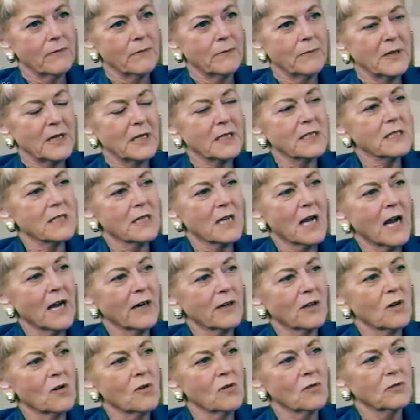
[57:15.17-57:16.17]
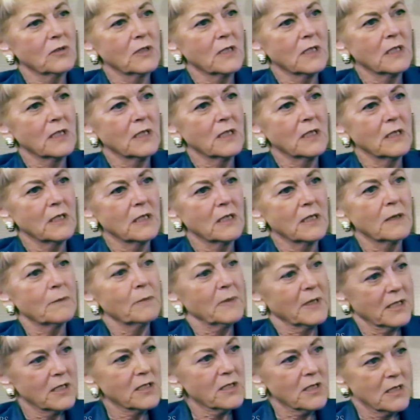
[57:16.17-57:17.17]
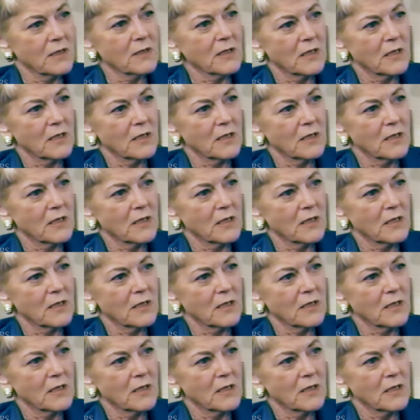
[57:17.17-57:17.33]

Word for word: but it's not only. But it,